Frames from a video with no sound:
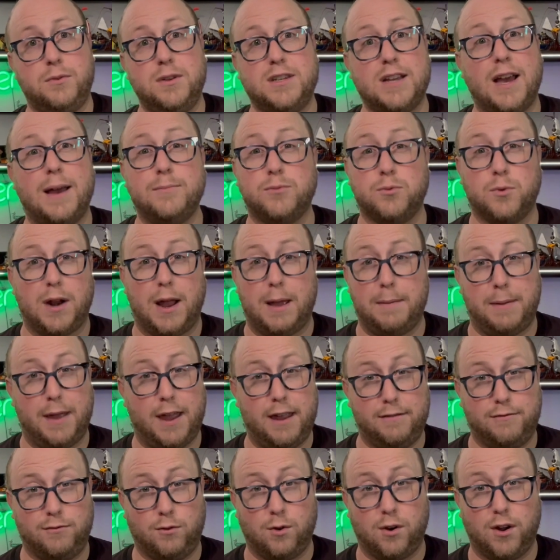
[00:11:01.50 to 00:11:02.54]
times what I
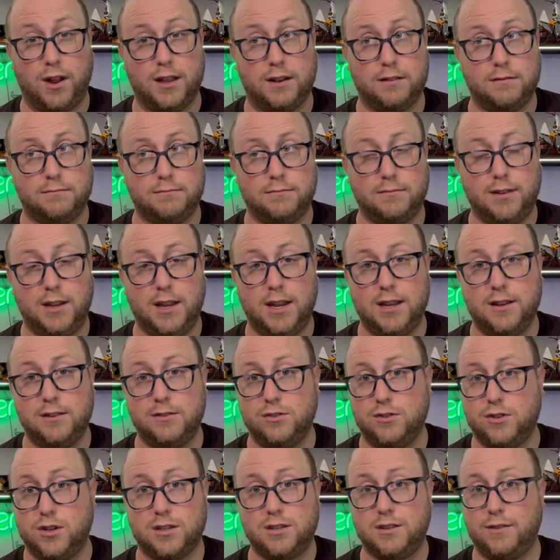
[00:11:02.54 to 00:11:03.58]
pay for it in
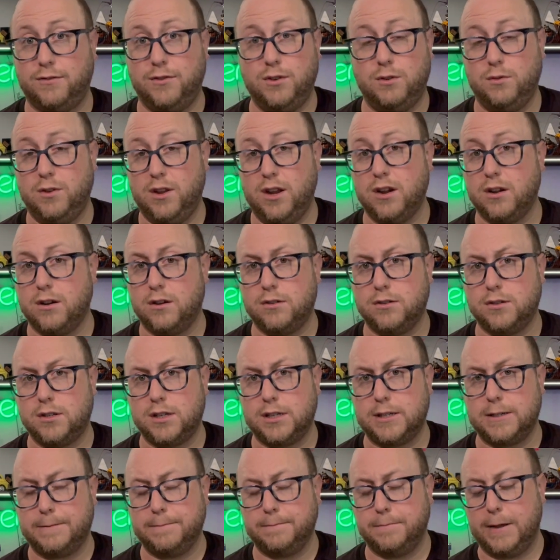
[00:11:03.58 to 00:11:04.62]
just a few
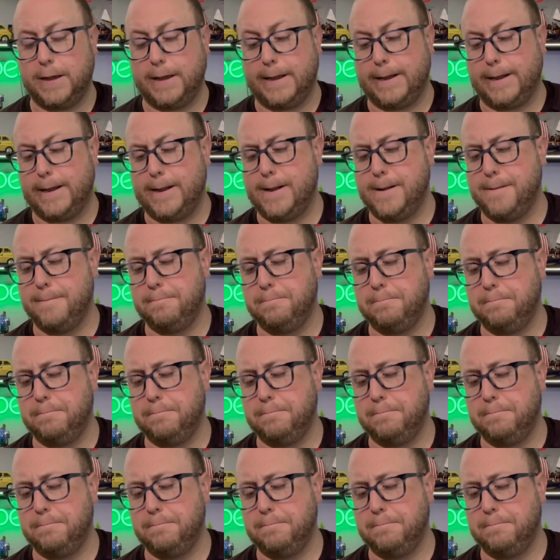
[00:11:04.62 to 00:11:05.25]
years. I